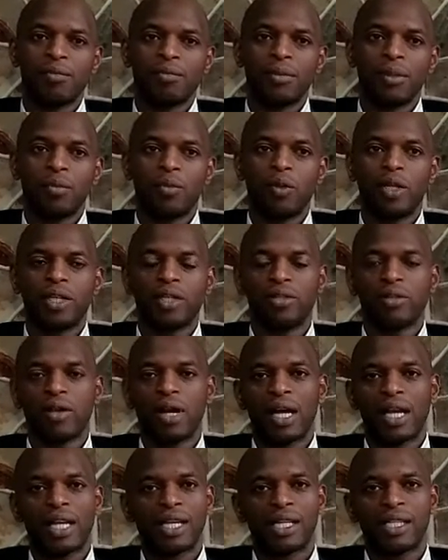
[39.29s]
maybe when you
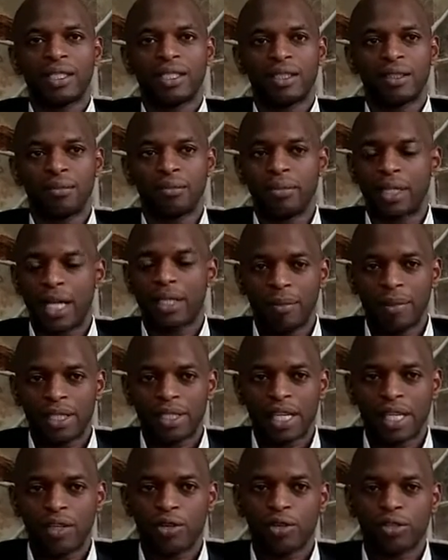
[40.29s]
are becoming
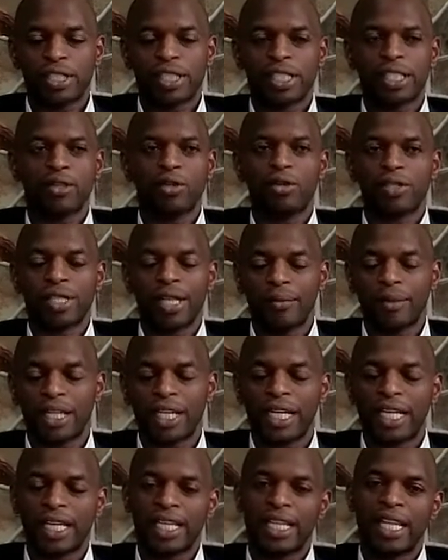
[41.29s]
psychotic or
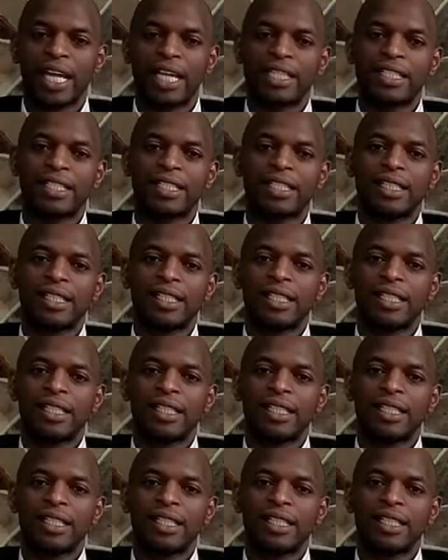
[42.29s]
something like that.